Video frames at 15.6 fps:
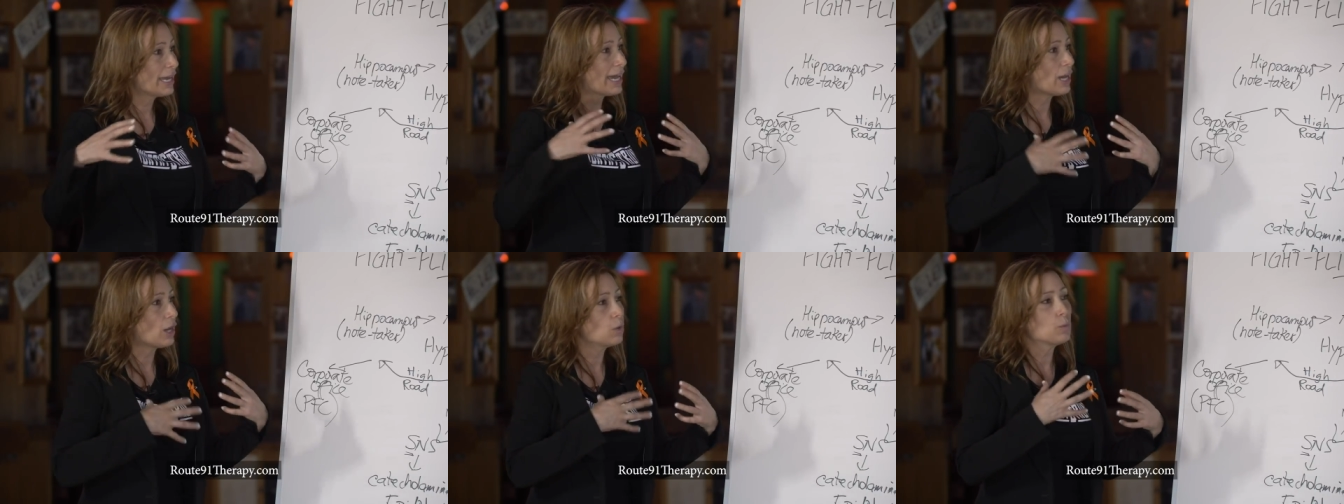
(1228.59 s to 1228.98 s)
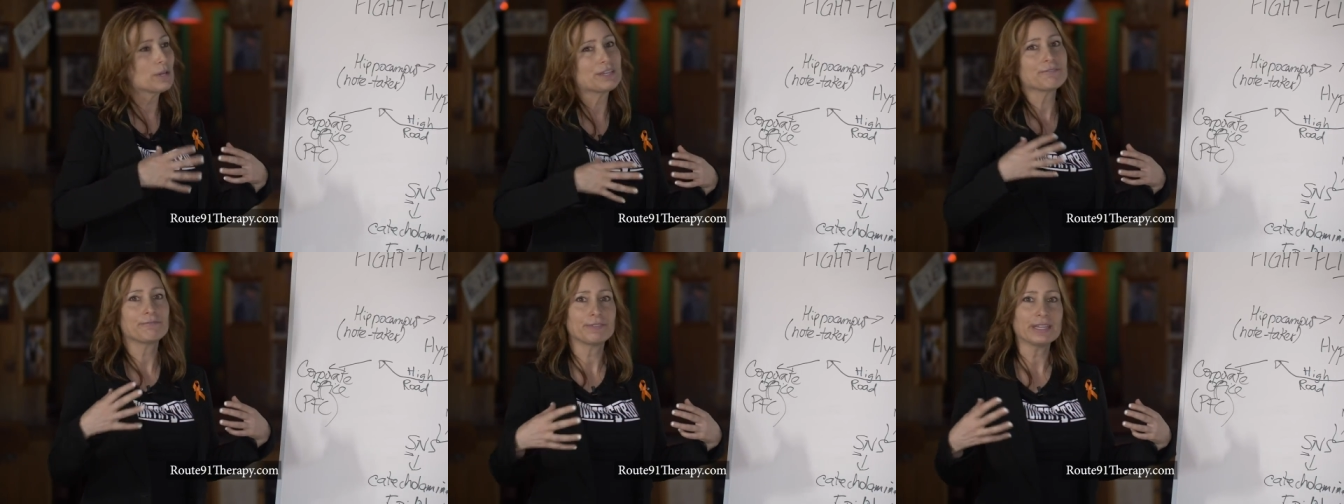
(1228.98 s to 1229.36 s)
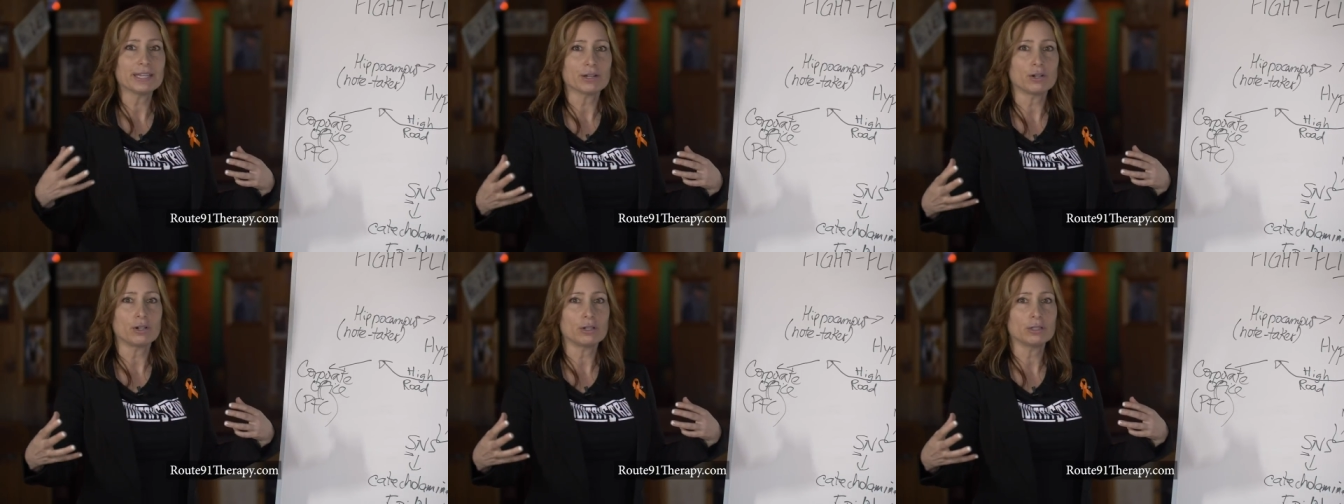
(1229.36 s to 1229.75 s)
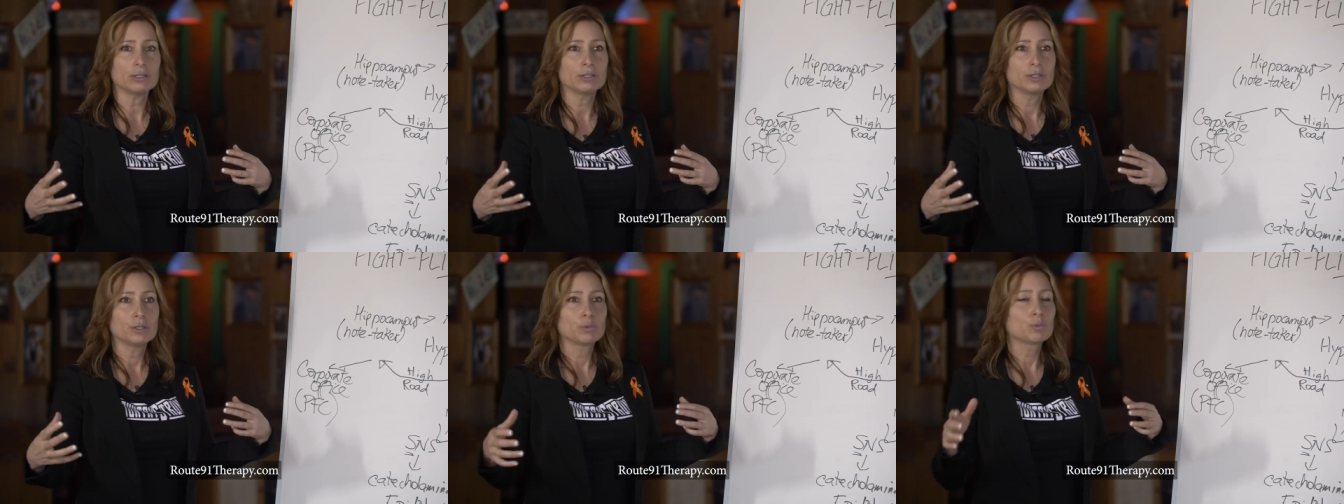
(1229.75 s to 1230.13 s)
how we
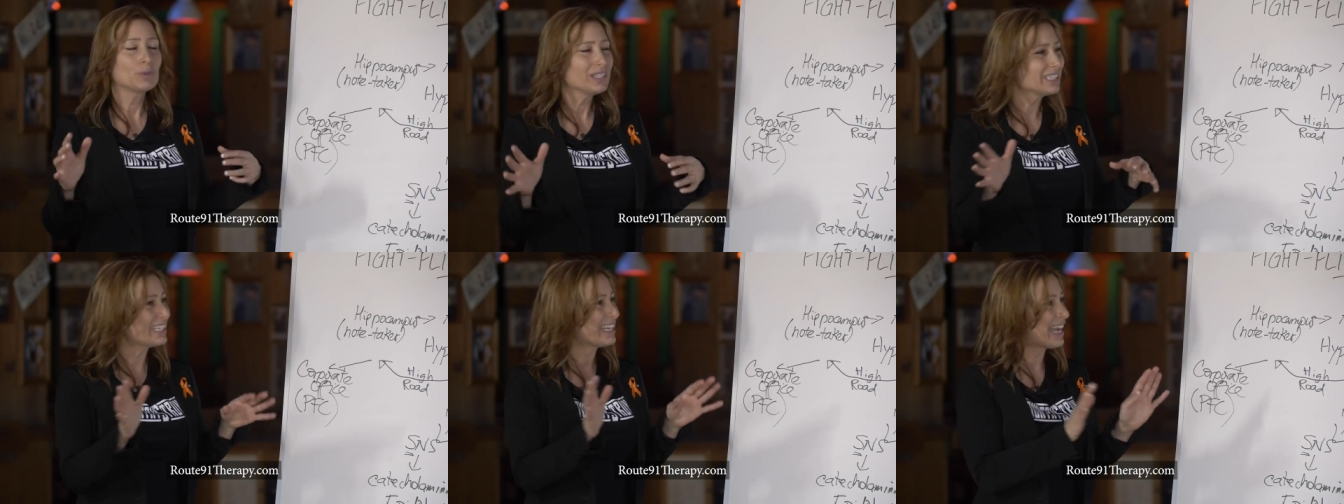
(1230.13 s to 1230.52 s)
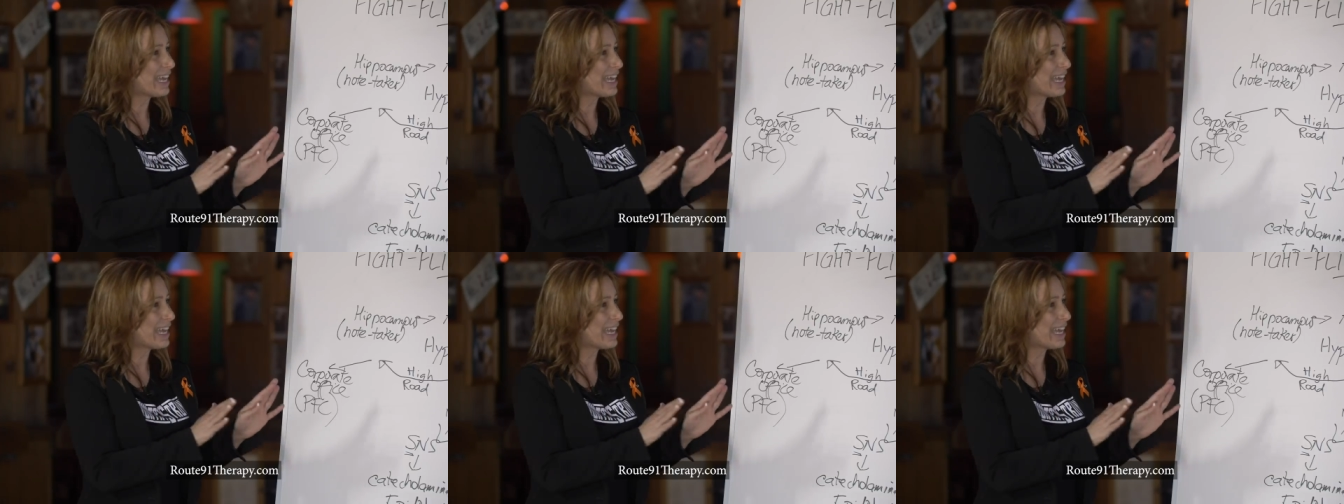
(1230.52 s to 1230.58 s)
feel really